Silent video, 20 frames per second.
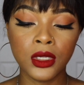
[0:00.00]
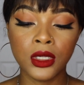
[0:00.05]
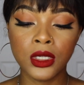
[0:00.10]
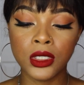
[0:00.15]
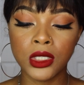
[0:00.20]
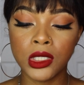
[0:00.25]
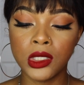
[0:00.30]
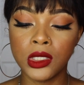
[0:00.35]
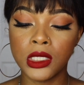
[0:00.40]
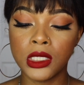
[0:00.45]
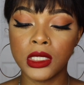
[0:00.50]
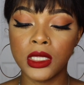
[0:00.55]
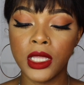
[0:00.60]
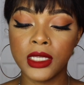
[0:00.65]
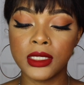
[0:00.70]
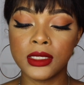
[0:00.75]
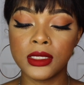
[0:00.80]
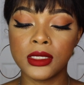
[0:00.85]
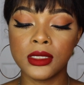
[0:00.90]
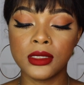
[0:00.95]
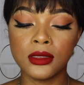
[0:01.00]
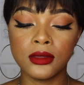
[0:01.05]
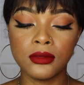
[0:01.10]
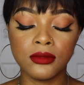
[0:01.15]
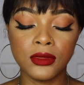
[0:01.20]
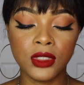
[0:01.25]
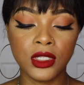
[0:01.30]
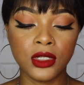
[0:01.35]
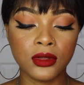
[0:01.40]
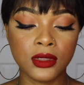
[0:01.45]
you could like,
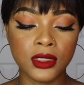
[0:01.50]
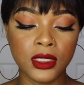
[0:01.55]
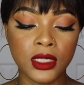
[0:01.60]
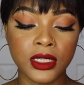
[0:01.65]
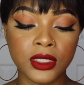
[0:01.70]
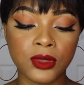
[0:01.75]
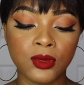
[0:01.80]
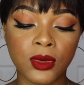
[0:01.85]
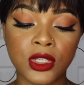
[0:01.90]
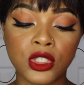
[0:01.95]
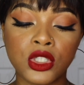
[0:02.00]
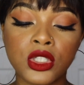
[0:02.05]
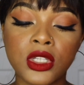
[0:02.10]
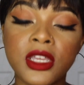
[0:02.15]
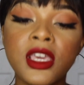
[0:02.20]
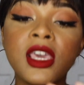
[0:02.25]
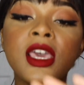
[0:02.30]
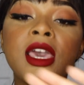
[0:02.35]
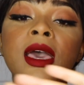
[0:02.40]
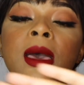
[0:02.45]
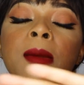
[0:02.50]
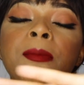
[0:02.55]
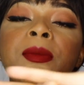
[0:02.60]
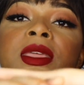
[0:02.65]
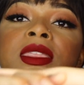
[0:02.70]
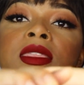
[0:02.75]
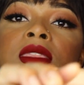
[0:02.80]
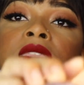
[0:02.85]
you know, see that I swatched it. But